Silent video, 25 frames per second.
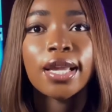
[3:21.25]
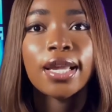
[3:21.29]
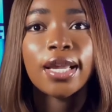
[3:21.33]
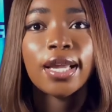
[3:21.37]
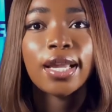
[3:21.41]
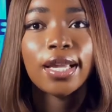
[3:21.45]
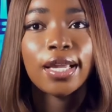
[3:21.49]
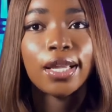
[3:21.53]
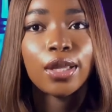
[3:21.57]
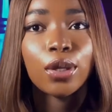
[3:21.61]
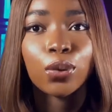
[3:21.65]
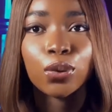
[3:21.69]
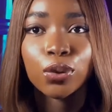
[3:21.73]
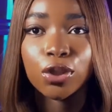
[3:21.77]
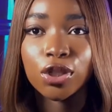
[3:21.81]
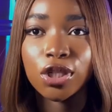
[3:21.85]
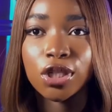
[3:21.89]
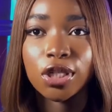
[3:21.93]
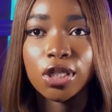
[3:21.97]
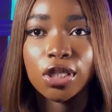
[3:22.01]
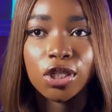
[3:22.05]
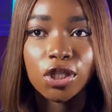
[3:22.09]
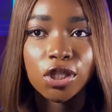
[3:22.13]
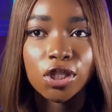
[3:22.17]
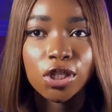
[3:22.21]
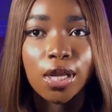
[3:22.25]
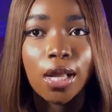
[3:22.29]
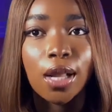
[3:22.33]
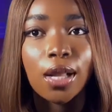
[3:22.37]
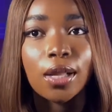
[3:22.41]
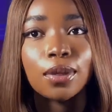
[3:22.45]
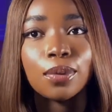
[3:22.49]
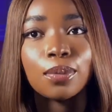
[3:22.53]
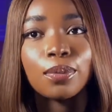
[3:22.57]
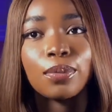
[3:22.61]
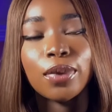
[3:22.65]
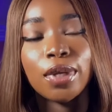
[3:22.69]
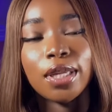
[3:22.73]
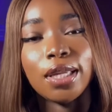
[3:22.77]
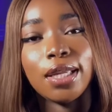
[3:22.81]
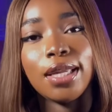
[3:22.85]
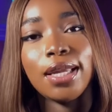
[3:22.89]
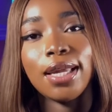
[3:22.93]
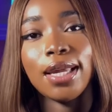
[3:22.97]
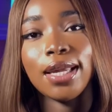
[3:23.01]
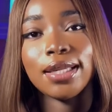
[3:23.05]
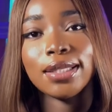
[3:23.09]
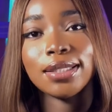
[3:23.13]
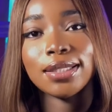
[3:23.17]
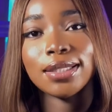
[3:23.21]
he or she shall be
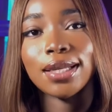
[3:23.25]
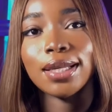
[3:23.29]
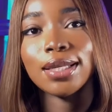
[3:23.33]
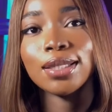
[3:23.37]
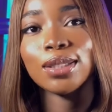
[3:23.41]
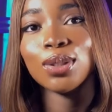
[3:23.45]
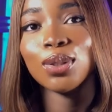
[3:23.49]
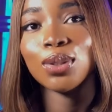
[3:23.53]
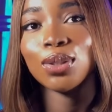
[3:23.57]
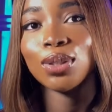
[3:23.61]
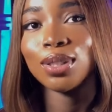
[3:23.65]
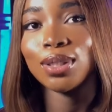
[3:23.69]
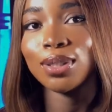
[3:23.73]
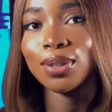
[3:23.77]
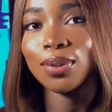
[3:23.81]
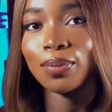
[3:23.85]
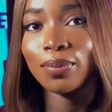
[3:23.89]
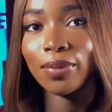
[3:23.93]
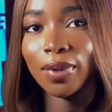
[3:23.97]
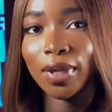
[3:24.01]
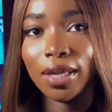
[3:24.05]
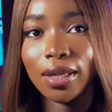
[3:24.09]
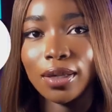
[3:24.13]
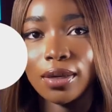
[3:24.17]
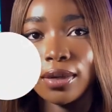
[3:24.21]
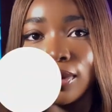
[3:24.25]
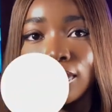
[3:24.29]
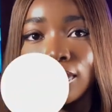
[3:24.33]
entitled to bail.